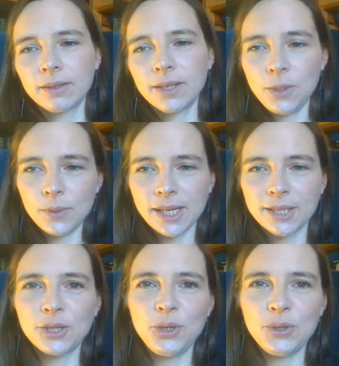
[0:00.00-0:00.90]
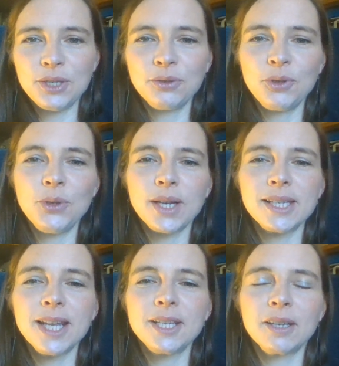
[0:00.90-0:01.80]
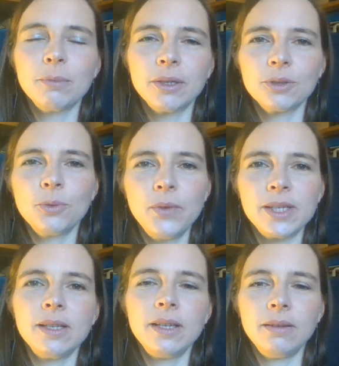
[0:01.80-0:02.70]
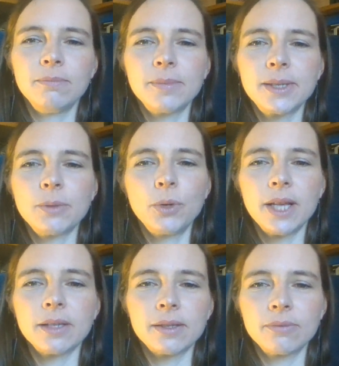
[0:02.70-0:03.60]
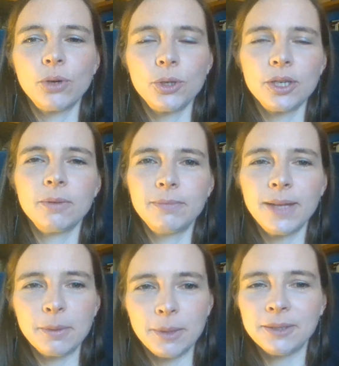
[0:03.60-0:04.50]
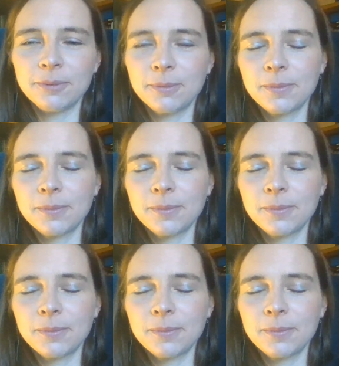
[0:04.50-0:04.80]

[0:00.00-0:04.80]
He was executed a few days later, but obviously someone else wrote up that bit.